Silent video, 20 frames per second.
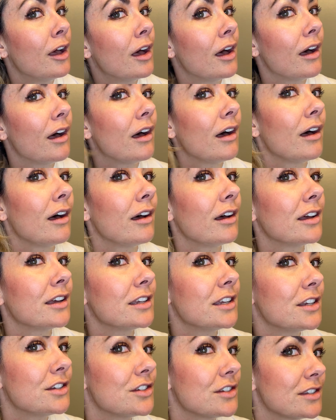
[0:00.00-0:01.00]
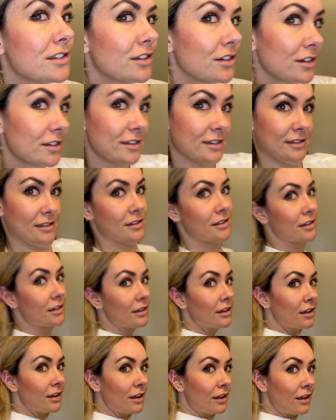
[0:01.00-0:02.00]
Oh, it just looks
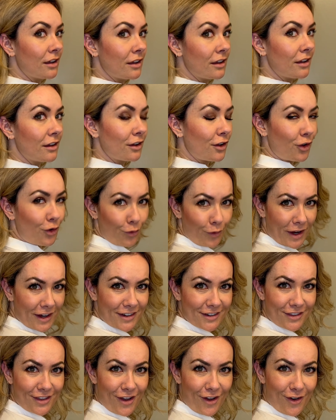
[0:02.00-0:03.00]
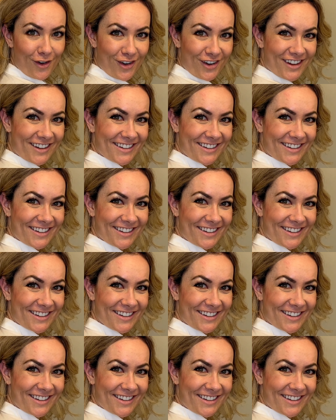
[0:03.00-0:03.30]
great though.